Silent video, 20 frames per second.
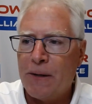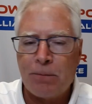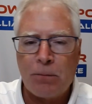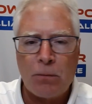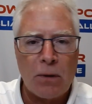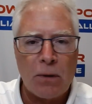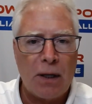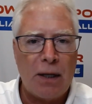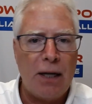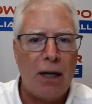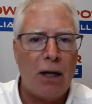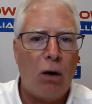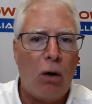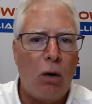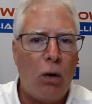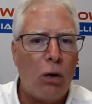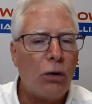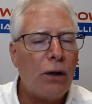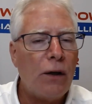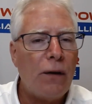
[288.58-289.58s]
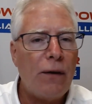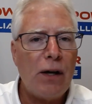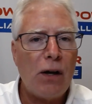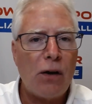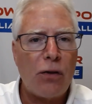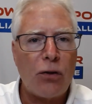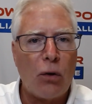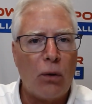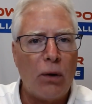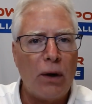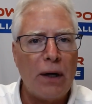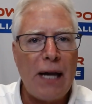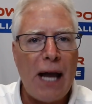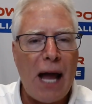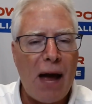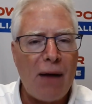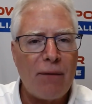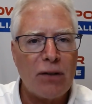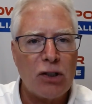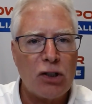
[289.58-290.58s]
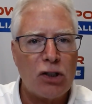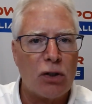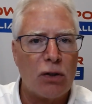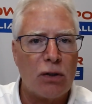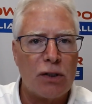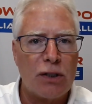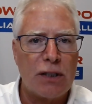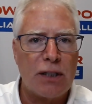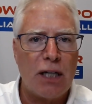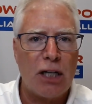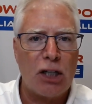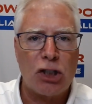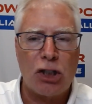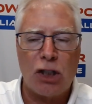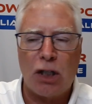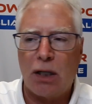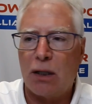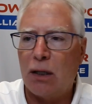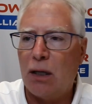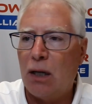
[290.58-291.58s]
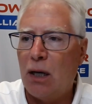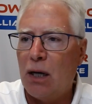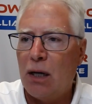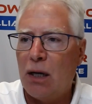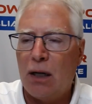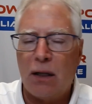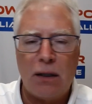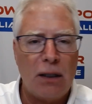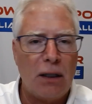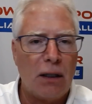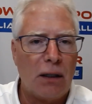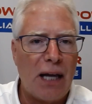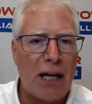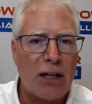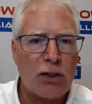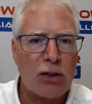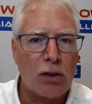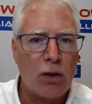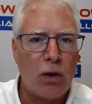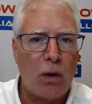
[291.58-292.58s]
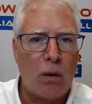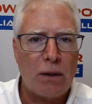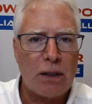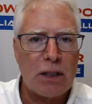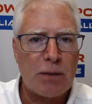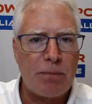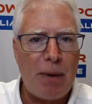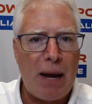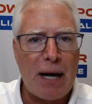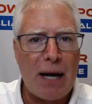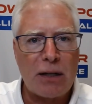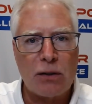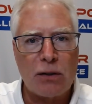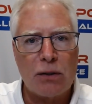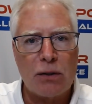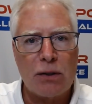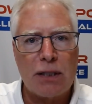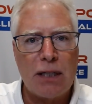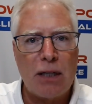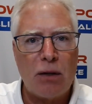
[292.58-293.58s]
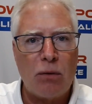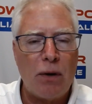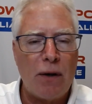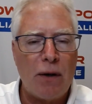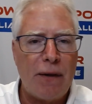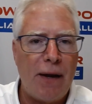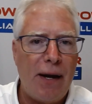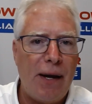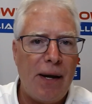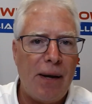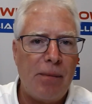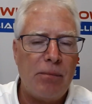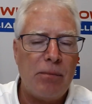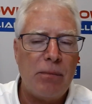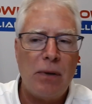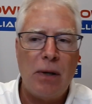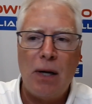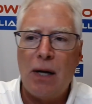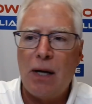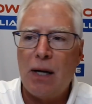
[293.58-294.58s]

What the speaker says: get a hold of the authority having jurisdiction, the electrical inspector, sit with him,